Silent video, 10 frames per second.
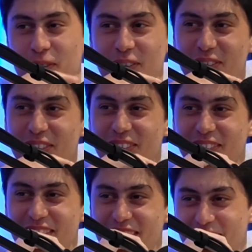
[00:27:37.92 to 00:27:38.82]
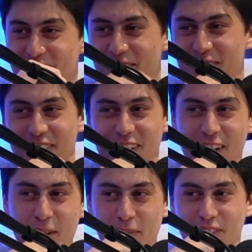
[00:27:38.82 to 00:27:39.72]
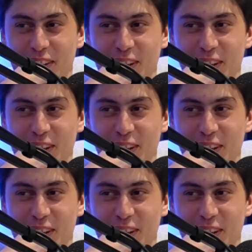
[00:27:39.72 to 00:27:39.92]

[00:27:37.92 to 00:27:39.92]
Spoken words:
was on De Jong? Were you in the 90%